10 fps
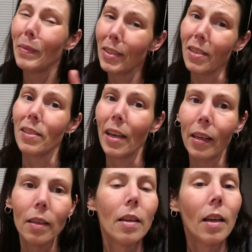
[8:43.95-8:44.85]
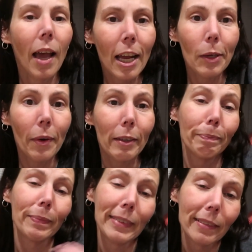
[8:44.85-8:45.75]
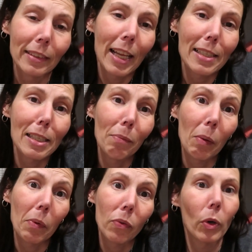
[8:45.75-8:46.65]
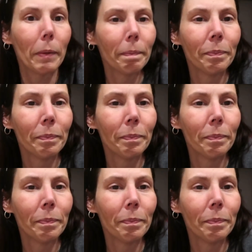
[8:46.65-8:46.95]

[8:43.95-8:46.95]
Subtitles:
Just saying. Anyway, that's tip number 4.